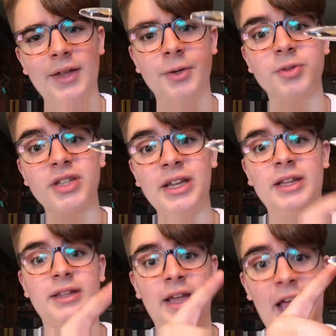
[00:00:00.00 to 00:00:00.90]
there was ink
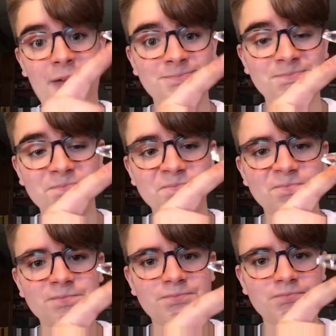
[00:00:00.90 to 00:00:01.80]
in the cap.
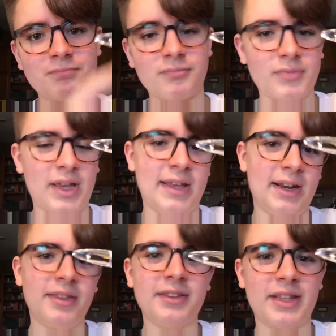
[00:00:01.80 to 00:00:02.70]
And I
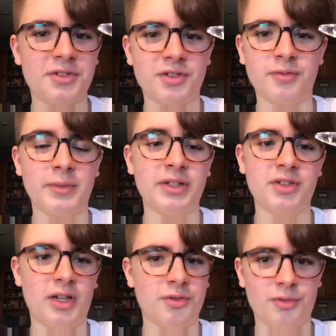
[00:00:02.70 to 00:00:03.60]
think that's just from being
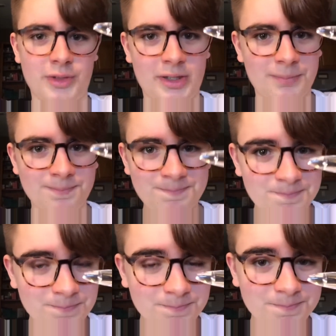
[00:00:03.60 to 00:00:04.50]
jostled around.
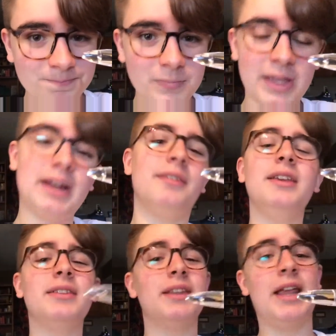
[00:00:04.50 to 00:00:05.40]
And I
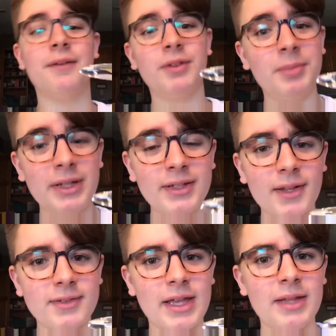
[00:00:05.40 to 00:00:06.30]
think that every pen
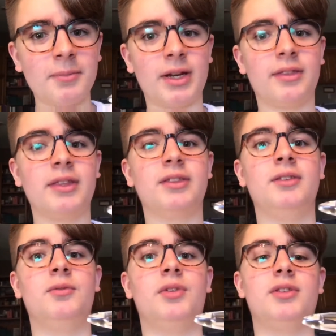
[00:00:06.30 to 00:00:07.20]
does that, but I think
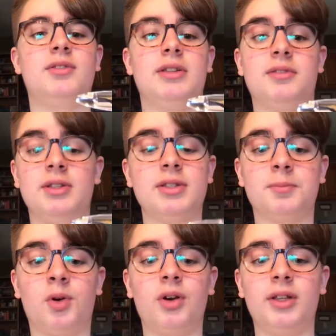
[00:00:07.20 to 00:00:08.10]
that what sets this
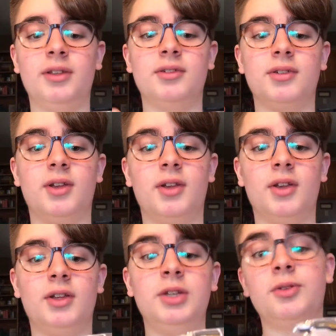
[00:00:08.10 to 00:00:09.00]
apart is
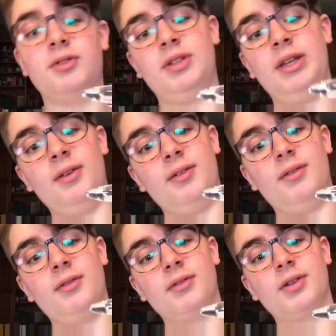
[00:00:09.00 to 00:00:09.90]
you can see it.
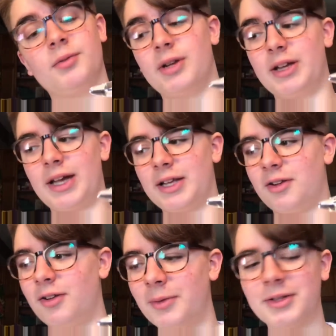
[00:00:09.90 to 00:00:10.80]
So when I got
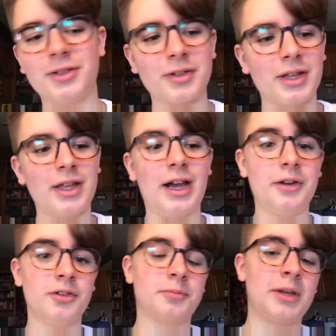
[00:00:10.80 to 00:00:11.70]
home, I took
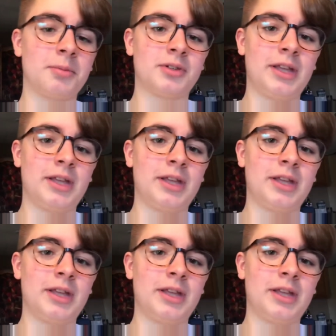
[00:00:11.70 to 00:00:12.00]
paper